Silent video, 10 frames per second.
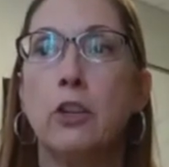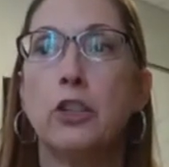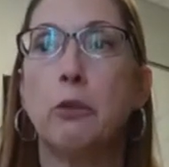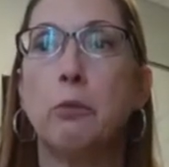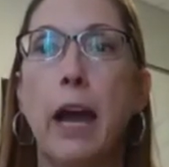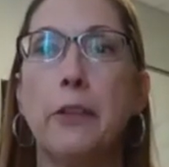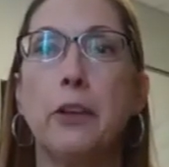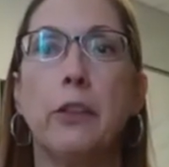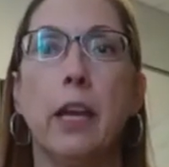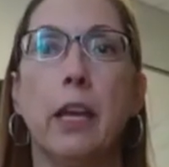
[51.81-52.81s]
So
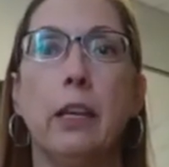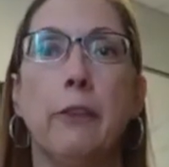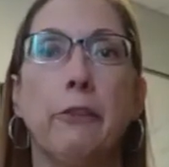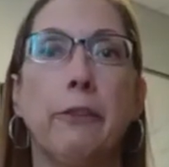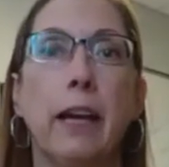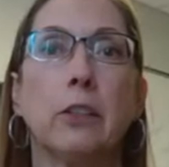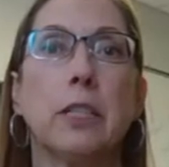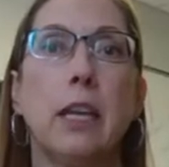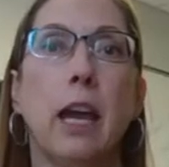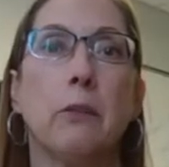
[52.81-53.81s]
rather than if a faculty